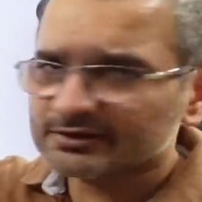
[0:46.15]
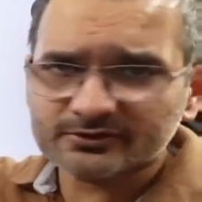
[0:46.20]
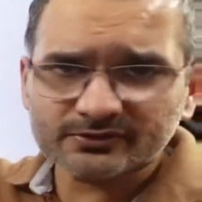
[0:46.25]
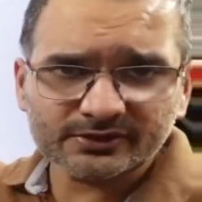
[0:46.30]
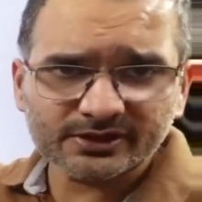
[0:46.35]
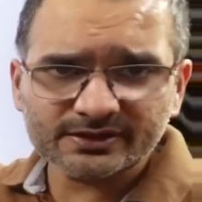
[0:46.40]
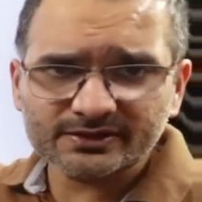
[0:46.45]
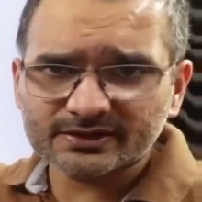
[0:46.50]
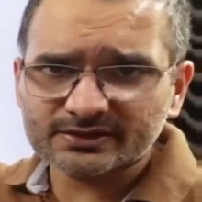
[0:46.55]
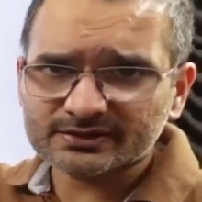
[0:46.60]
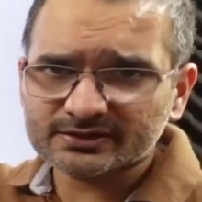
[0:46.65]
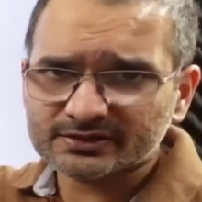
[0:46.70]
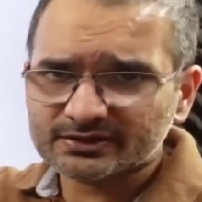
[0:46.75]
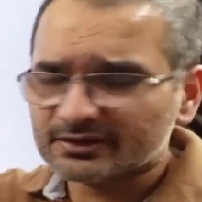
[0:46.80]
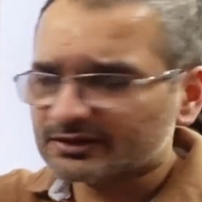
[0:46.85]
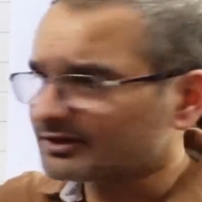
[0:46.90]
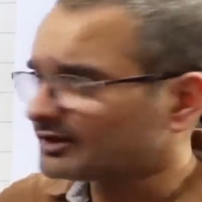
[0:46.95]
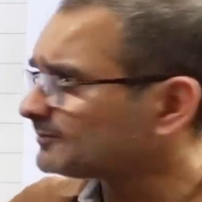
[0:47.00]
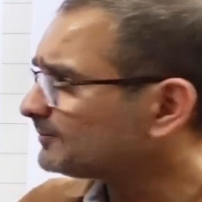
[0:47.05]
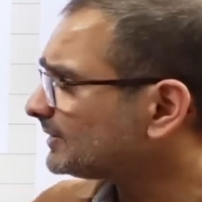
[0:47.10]
So this is
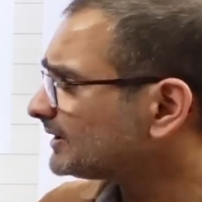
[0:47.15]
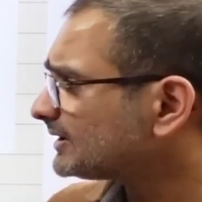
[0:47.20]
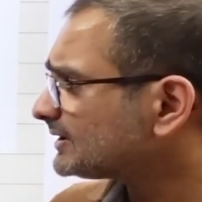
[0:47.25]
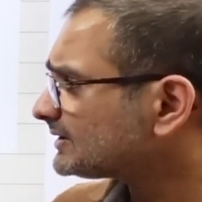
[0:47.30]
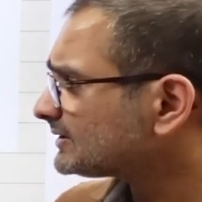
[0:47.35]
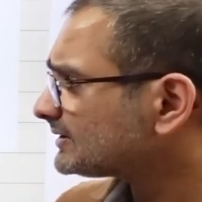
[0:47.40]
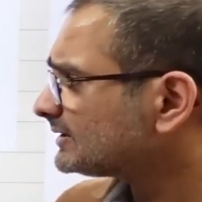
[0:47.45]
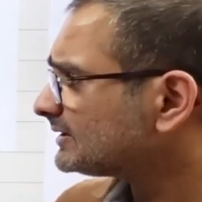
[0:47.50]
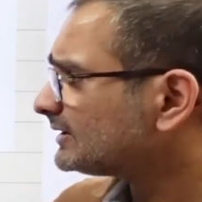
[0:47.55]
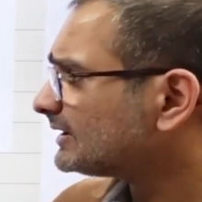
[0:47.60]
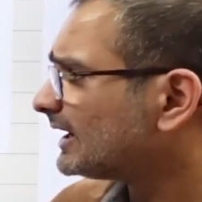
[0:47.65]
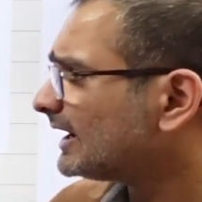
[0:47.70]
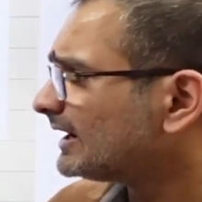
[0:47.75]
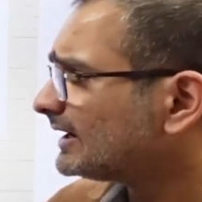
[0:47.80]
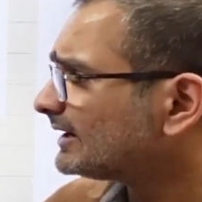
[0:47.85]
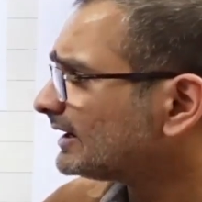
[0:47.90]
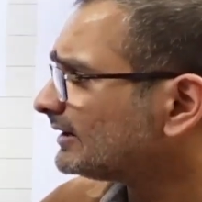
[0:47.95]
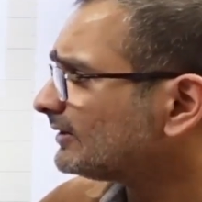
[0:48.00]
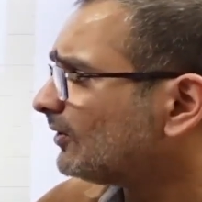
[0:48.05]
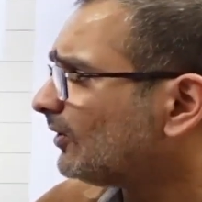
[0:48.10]
writ petition and
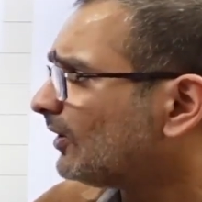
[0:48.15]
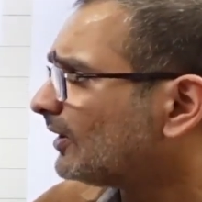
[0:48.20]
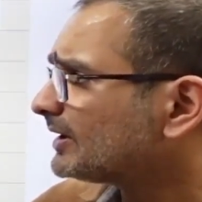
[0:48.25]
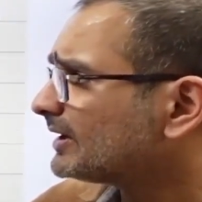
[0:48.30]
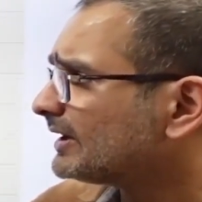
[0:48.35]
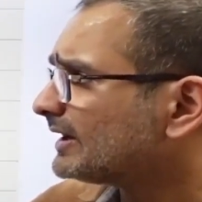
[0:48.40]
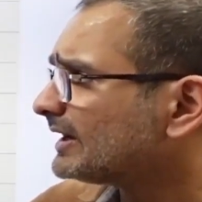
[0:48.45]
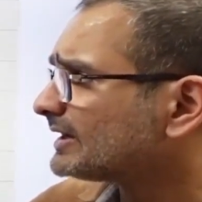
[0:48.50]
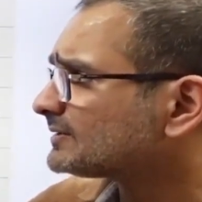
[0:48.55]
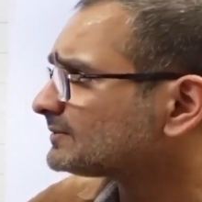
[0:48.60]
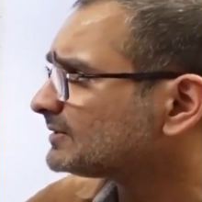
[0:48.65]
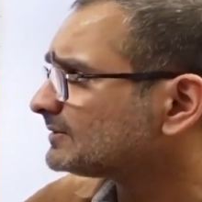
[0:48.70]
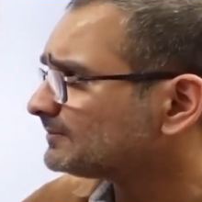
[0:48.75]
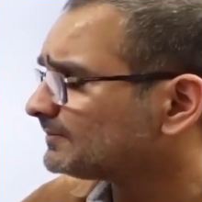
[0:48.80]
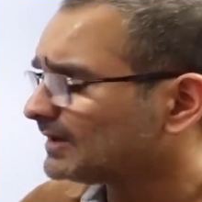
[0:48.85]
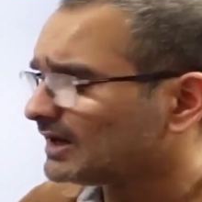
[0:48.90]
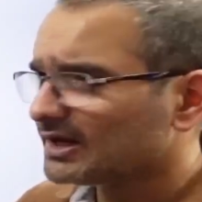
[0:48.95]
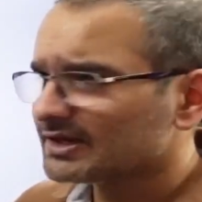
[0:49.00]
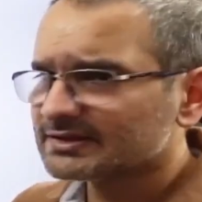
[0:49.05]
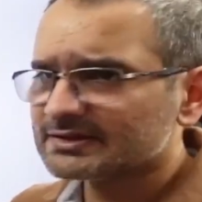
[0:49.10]
an order has been
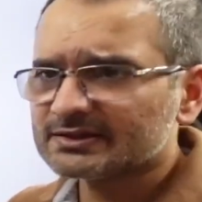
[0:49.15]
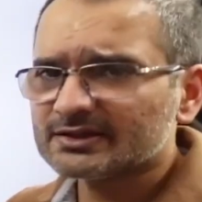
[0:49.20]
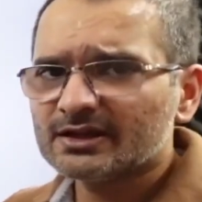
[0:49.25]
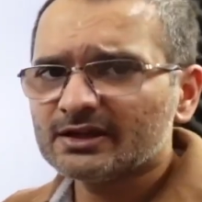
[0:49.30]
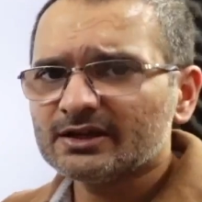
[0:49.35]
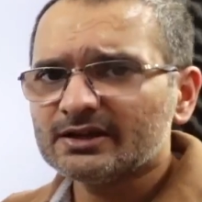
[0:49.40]
passed.